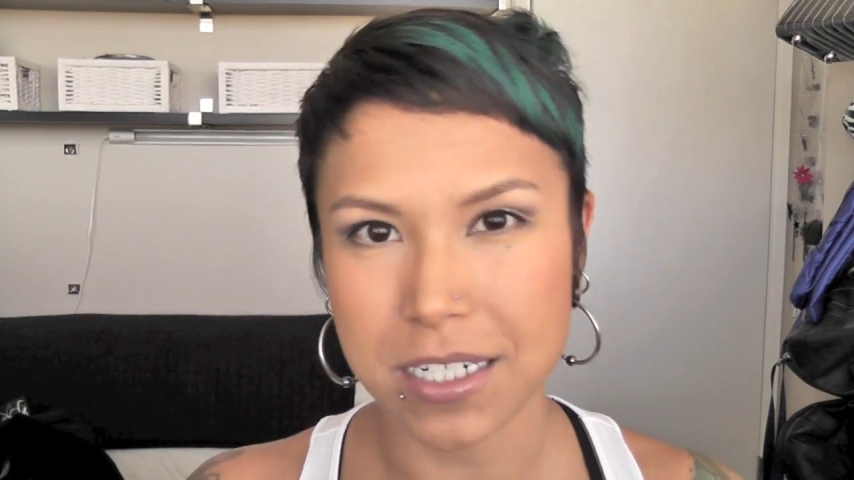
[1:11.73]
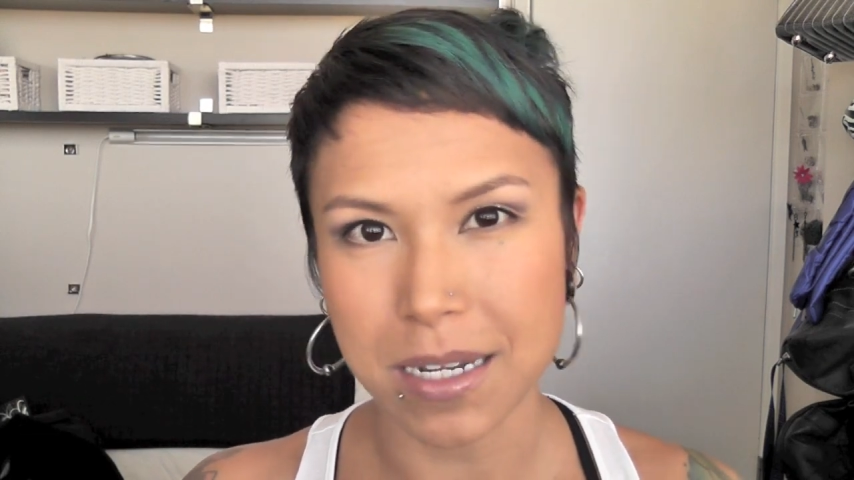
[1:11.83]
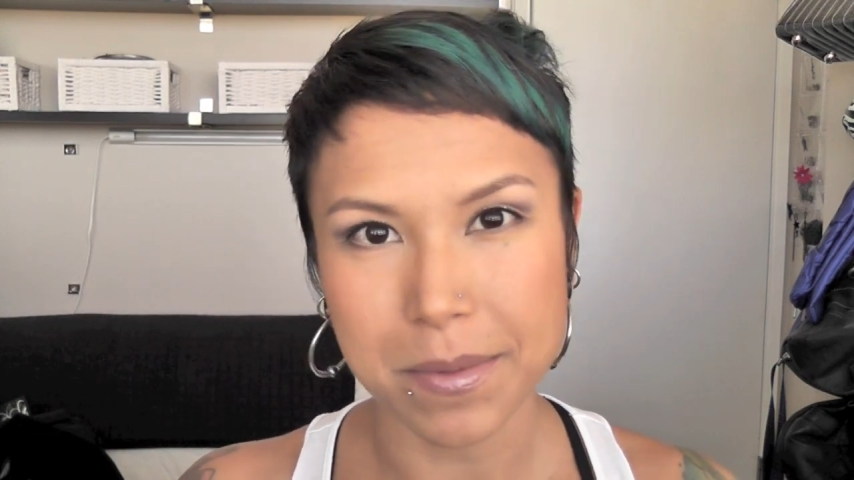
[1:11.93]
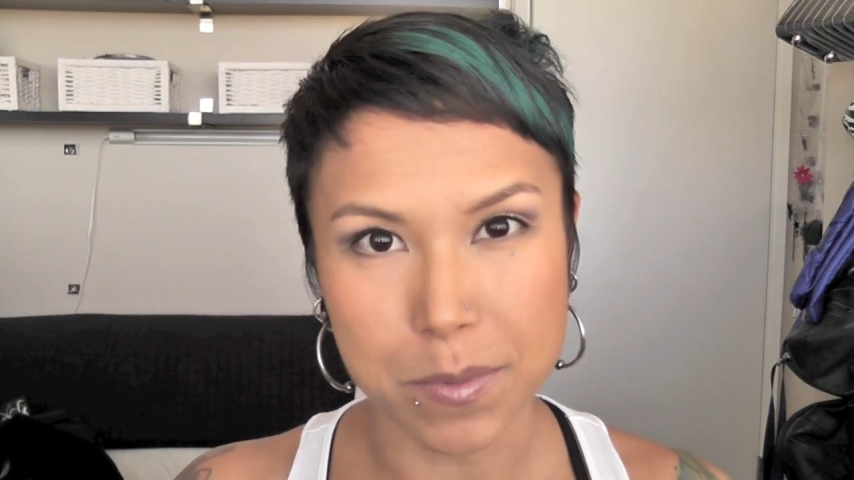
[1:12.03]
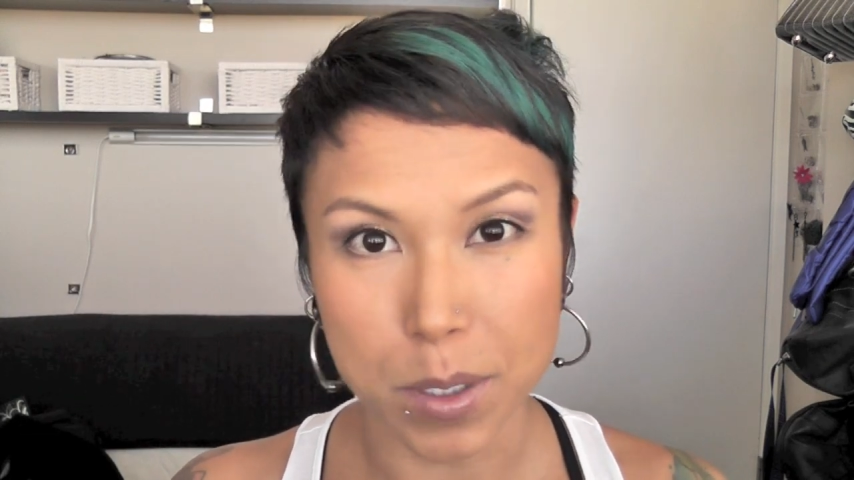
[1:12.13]

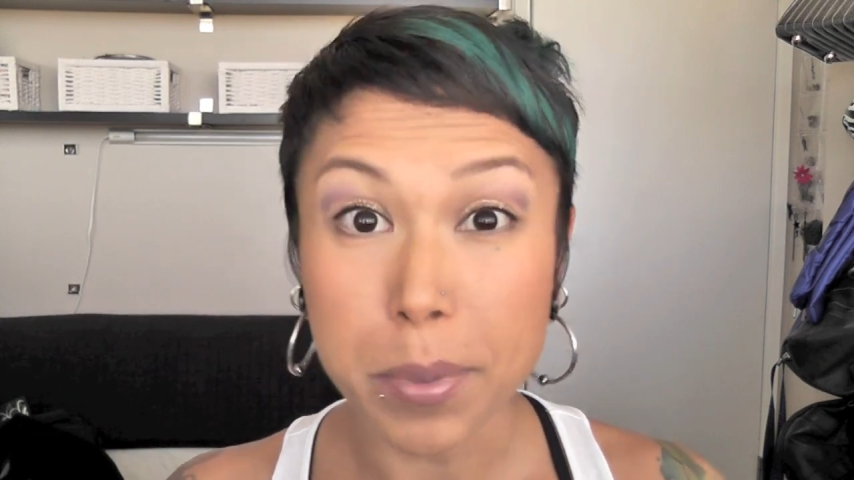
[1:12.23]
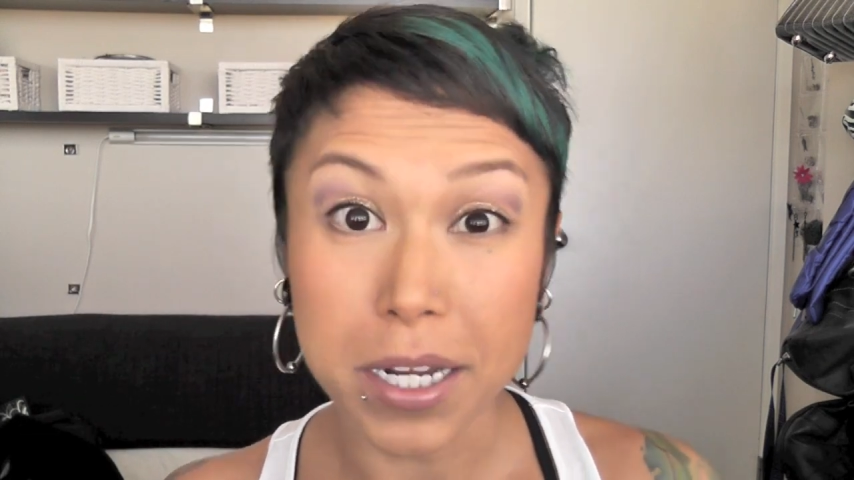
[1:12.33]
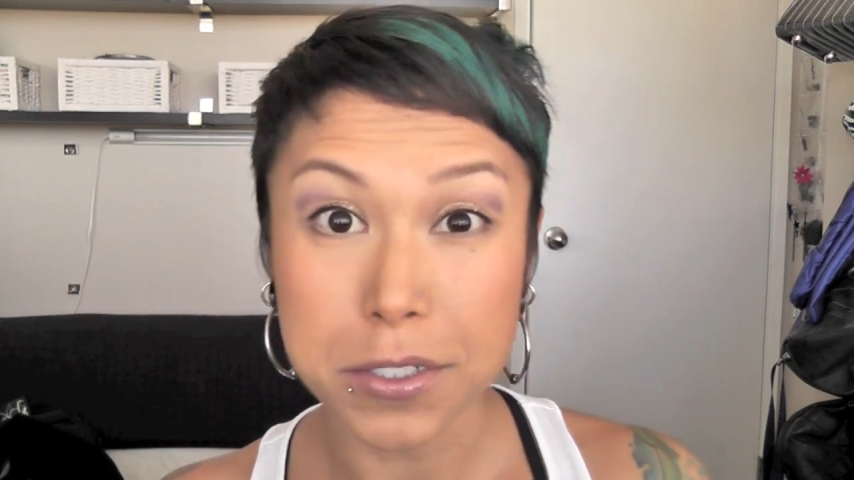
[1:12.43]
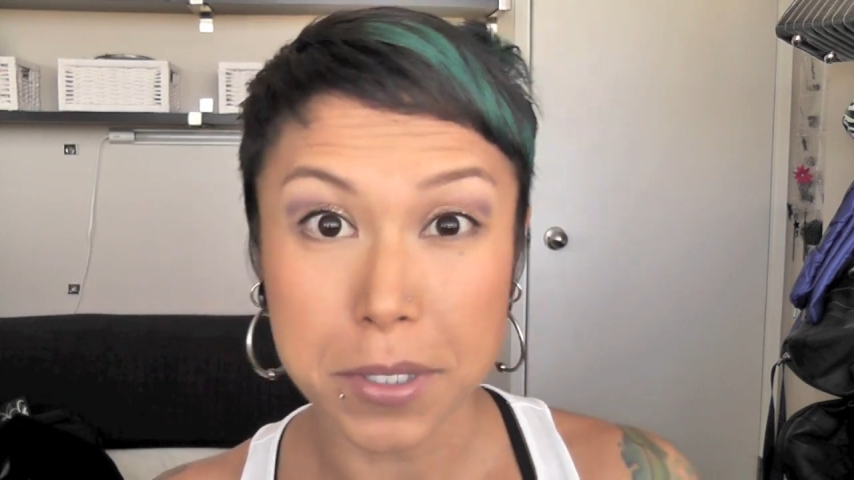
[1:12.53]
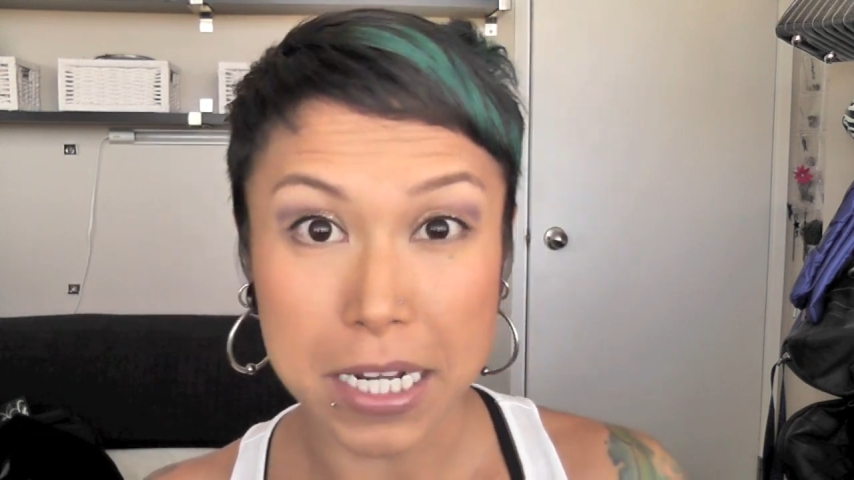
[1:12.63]
times
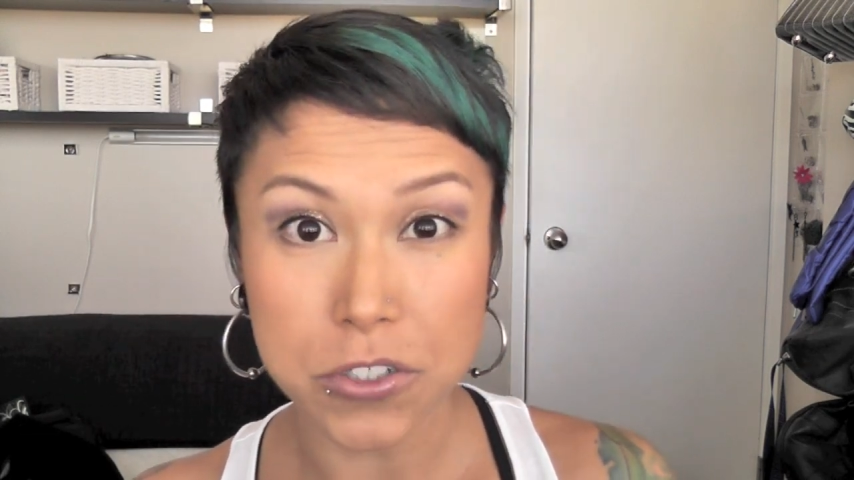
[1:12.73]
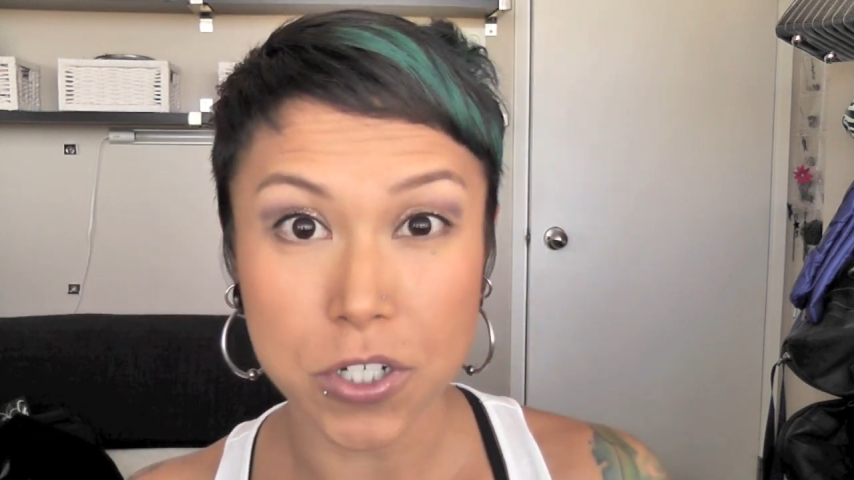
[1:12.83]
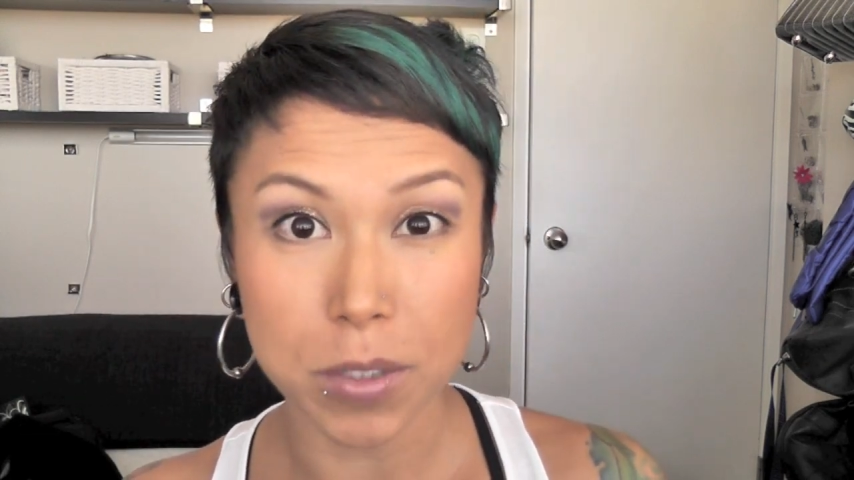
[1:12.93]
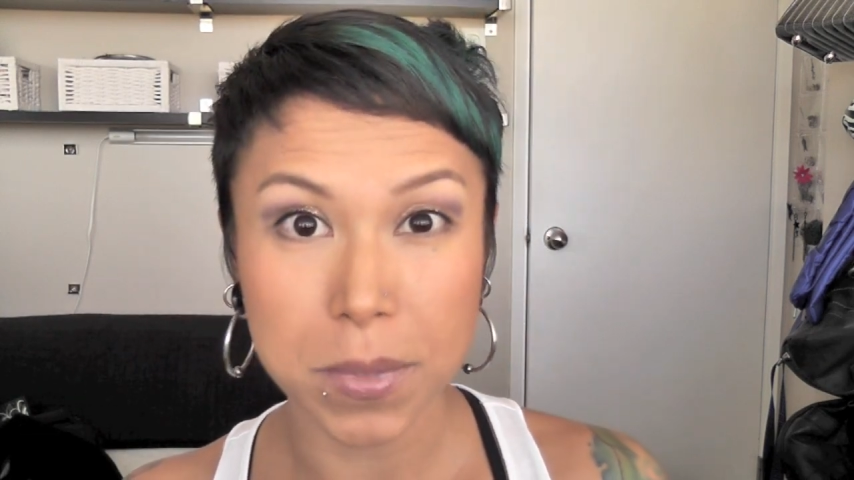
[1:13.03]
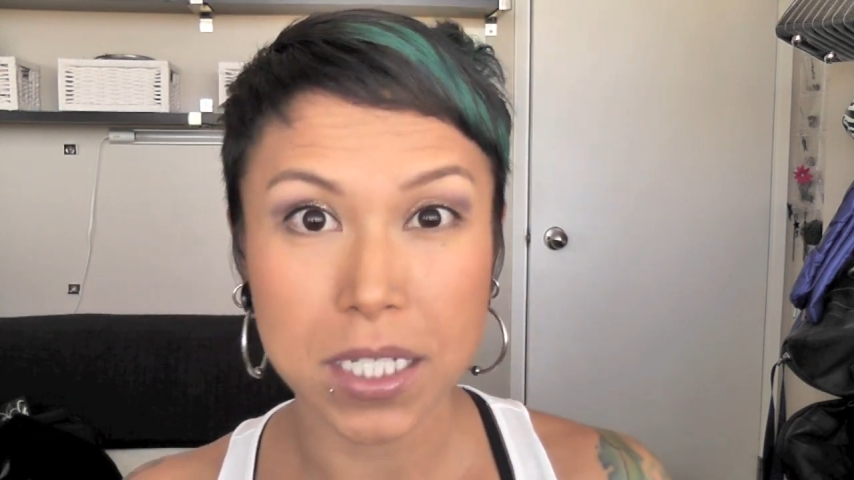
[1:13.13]
WordPress
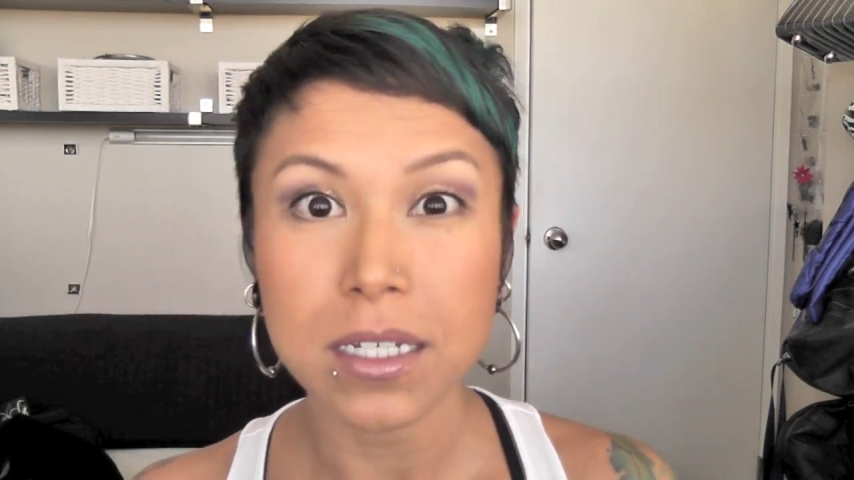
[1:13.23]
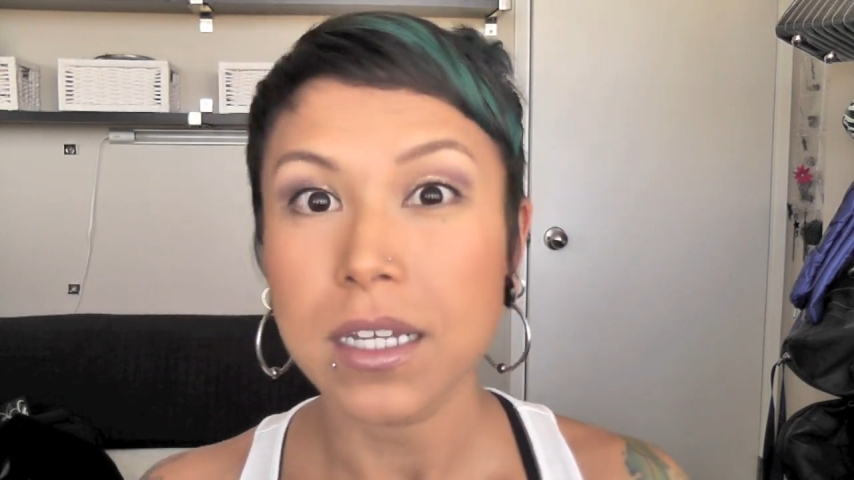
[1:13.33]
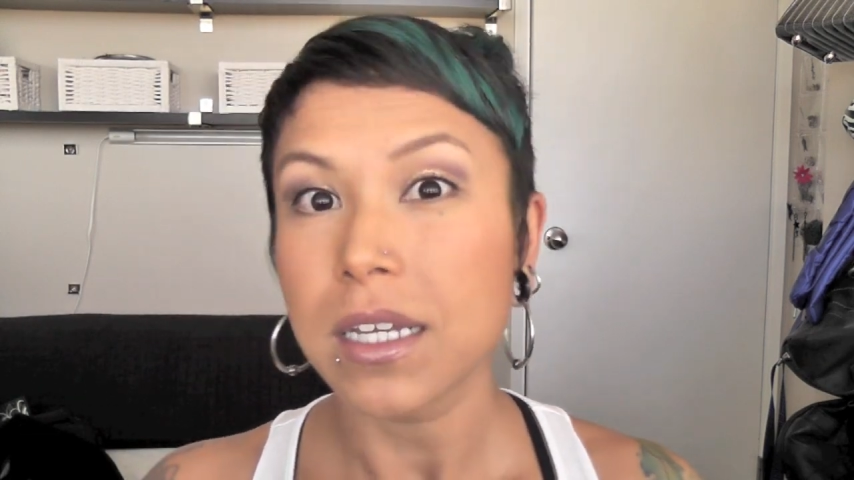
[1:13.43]
crashed on me.